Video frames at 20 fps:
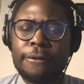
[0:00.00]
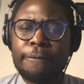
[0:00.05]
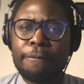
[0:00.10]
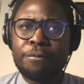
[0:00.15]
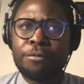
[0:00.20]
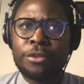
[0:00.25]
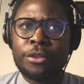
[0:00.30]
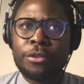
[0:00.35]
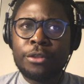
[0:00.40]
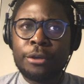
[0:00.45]

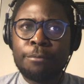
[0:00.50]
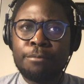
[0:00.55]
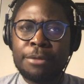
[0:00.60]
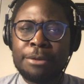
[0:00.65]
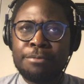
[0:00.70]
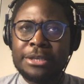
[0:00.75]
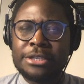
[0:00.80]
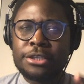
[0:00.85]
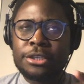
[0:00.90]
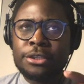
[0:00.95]
the, the
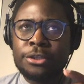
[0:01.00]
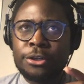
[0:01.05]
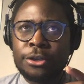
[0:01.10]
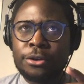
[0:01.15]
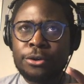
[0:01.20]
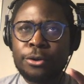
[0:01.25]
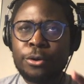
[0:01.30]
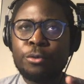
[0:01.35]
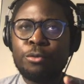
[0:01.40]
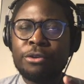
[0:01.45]
basically the
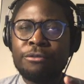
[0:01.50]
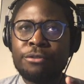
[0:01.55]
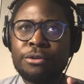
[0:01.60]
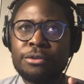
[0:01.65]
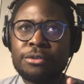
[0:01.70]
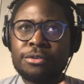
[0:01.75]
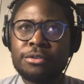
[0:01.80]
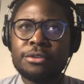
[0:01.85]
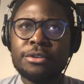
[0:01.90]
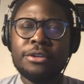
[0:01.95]
code
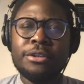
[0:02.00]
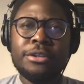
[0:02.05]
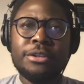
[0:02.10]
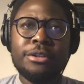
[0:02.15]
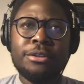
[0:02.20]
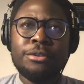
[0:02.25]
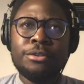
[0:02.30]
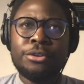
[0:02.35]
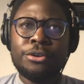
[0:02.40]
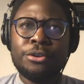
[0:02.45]
reviews,
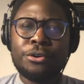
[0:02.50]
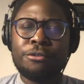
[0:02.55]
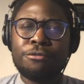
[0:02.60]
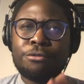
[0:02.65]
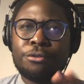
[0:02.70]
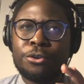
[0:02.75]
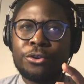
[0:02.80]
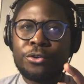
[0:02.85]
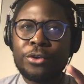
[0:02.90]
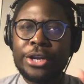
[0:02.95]
the
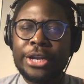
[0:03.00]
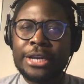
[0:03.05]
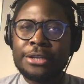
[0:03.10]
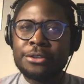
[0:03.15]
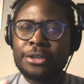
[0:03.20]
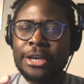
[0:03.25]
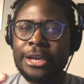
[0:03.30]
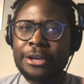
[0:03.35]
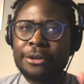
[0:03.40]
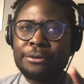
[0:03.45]
overall grade has
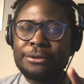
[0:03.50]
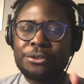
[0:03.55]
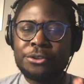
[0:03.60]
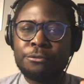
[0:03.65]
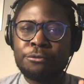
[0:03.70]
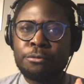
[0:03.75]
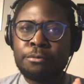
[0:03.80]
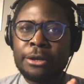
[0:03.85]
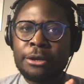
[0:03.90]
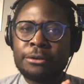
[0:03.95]
an accuracy of
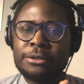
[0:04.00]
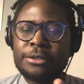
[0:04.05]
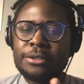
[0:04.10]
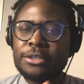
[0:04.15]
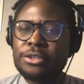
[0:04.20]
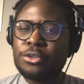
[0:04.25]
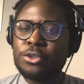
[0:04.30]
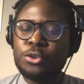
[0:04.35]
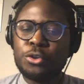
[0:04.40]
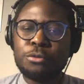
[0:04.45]
about
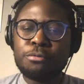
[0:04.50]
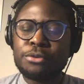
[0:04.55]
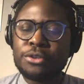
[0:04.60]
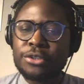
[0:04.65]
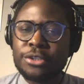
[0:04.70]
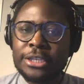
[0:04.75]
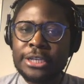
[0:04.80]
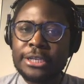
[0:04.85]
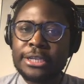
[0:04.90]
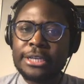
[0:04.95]

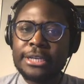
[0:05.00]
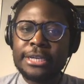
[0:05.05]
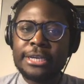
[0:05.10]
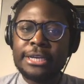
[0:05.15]
62%,